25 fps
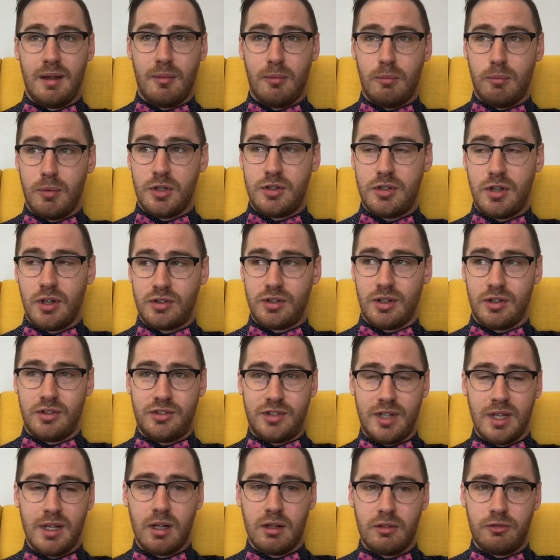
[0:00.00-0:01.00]
with just a
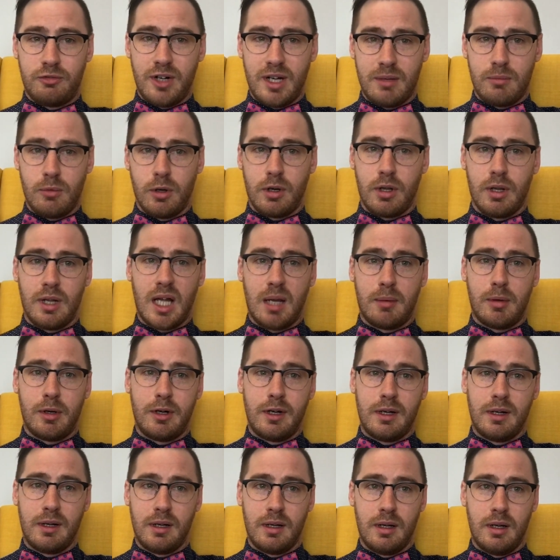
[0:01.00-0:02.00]
single framework
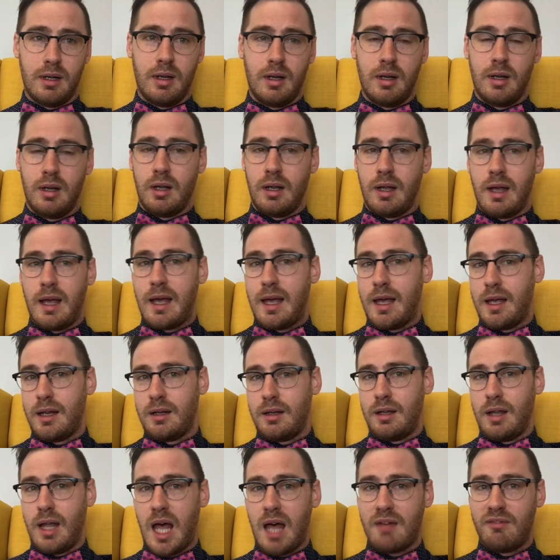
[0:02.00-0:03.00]
library,
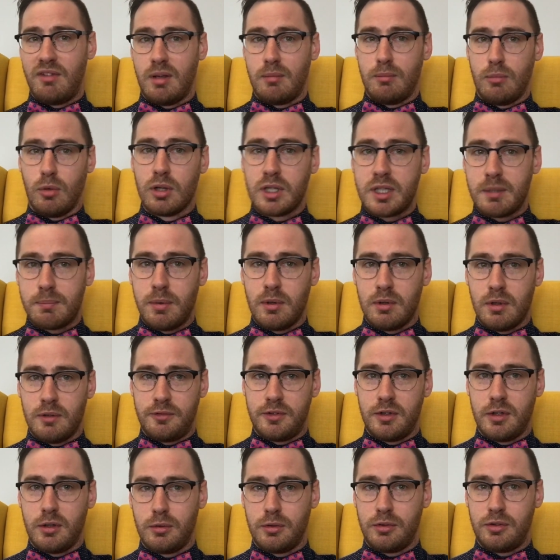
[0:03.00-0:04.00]
and having multiple of
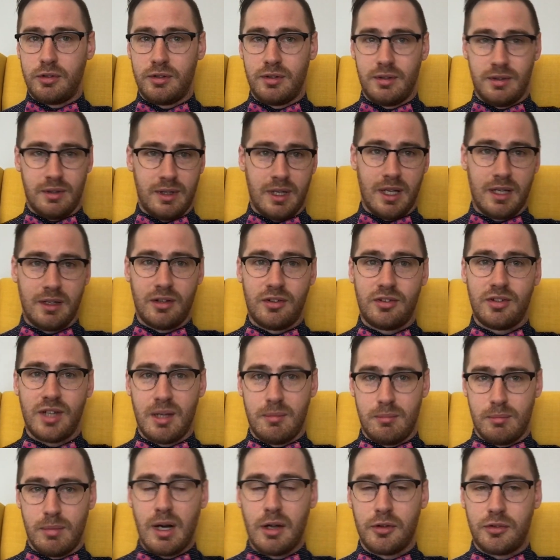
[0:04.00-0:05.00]
those in the
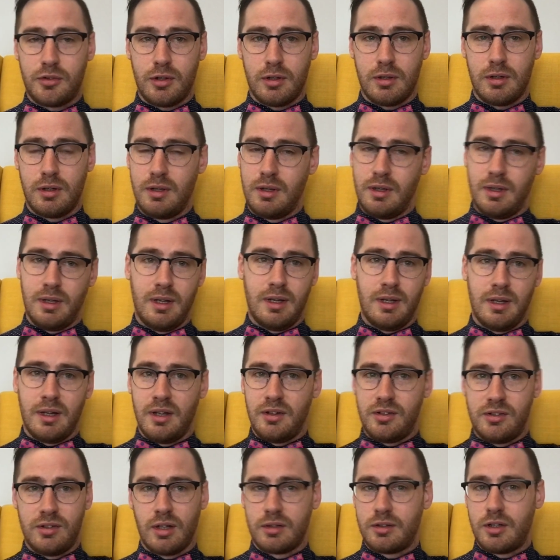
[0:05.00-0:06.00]
same browser
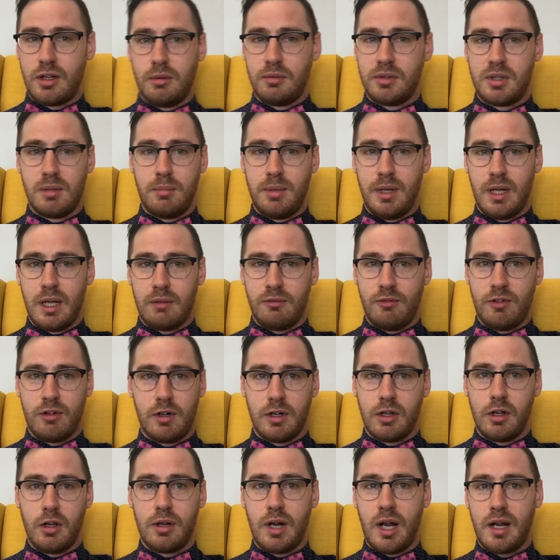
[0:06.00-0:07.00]
is not going to be a
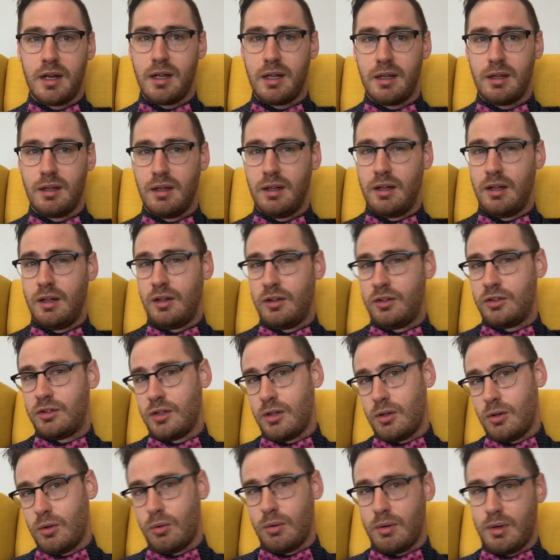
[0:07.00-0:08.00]
very good idea.
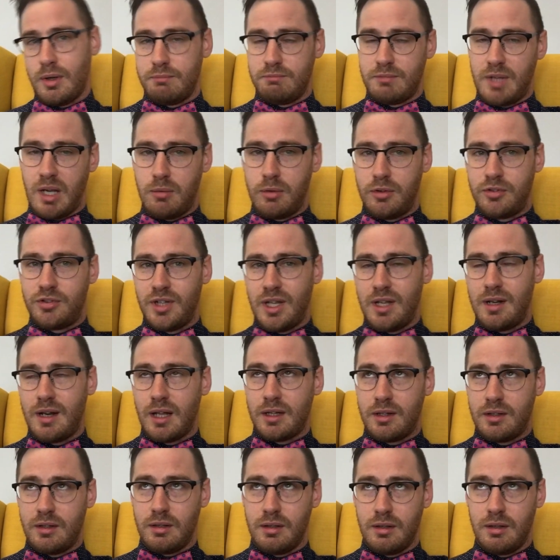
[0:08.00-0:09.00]
So I would say
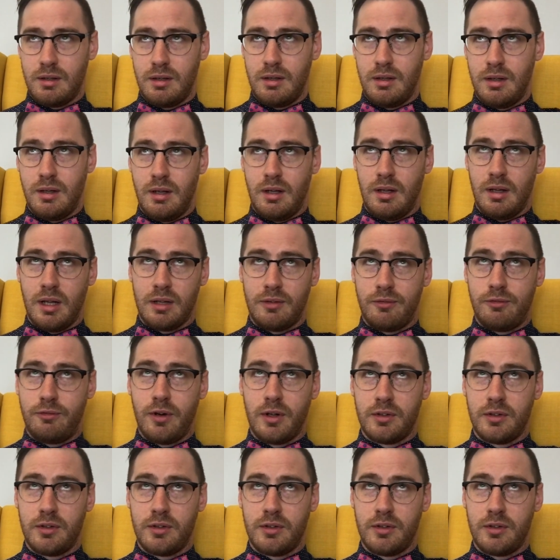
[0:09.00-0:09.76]
that like